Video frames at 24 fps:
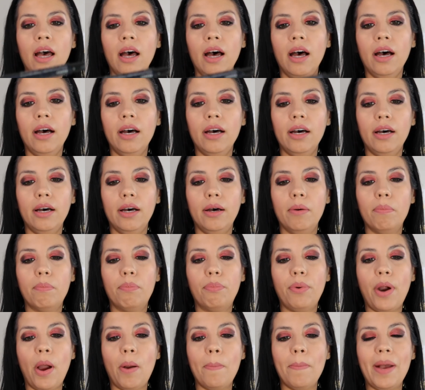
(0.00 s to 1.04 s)

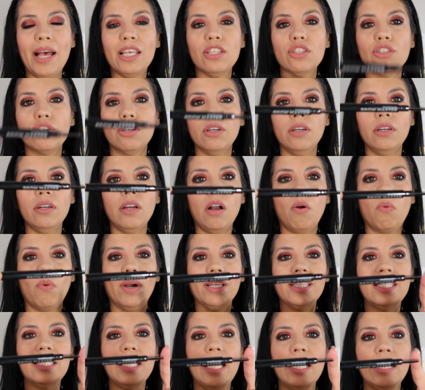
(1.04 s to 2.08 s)
Brow Master. On
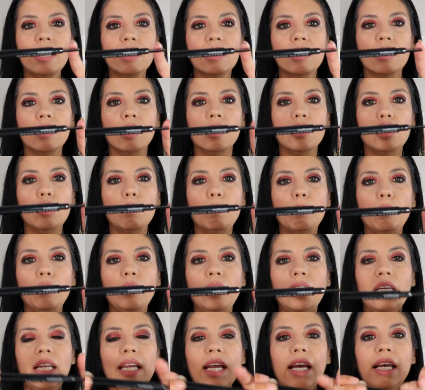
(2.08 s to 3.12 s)
one side is the
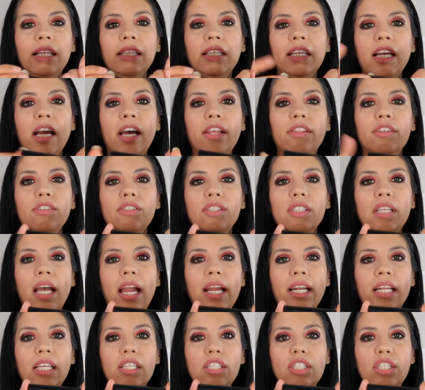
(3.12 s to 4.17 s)
spoolie, and the other
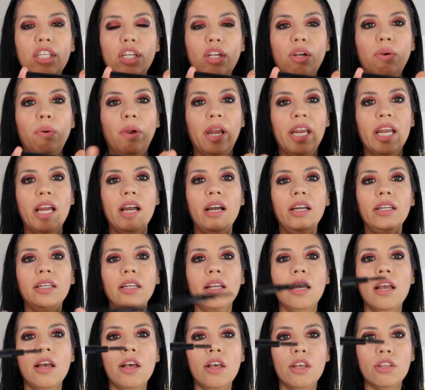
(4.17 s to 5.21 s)
side is the crayon.
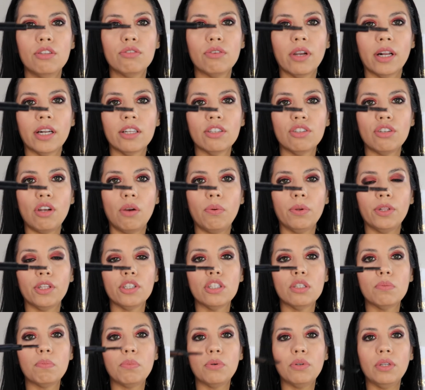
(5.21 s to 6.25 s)
So I'm going to start with the
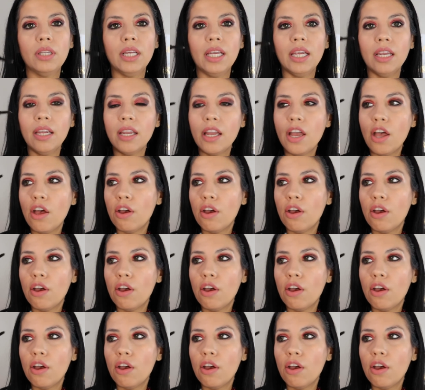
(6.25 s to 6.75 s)
spoolie.